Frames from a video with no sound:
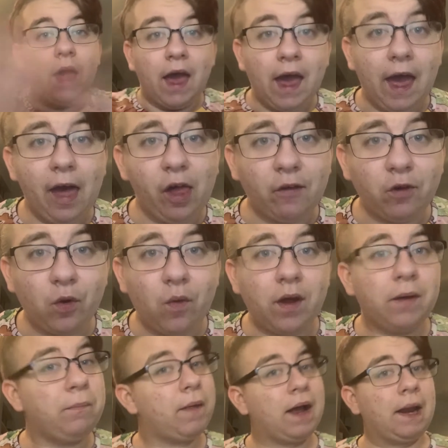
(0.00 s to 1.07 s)
Hello
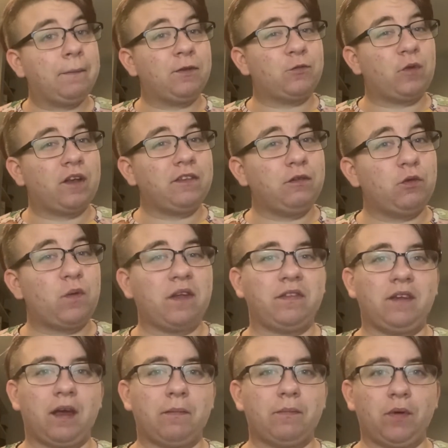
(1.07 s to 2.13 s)
everyone, my name is Wesley with West
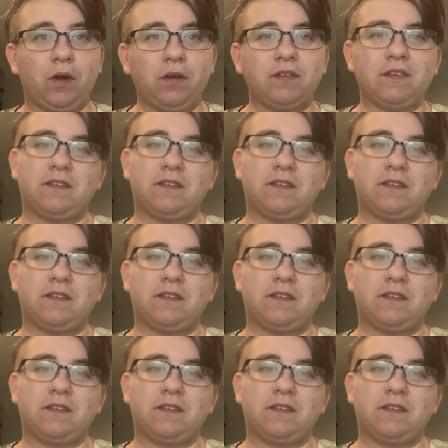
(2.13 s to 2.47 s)
Ham Books,